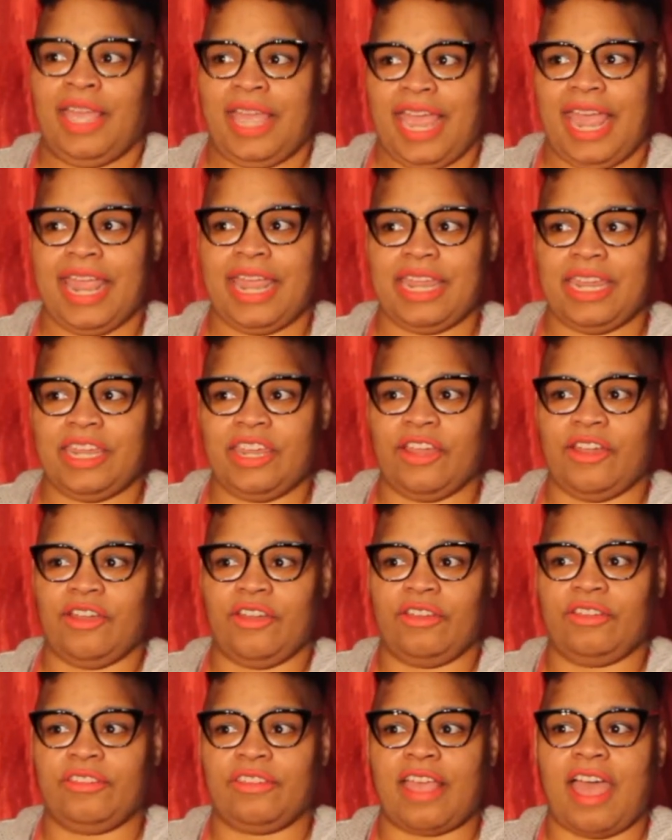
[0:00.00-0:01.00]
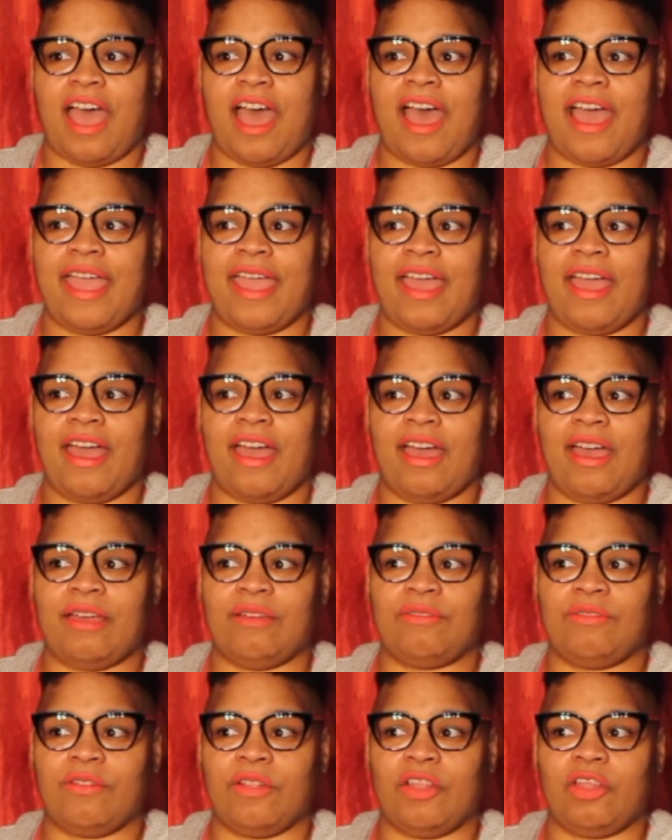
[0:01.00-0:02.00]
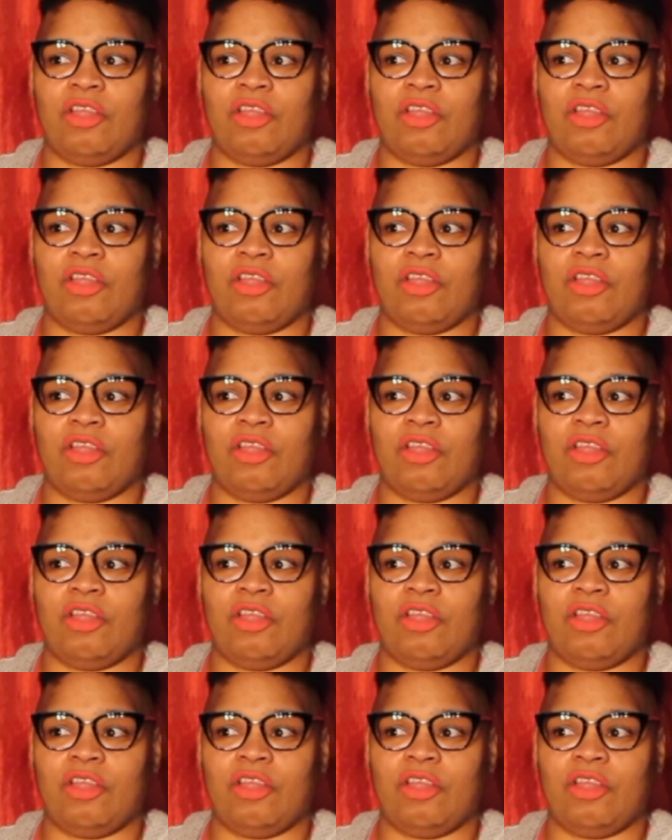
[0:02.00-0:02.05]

8 years, I have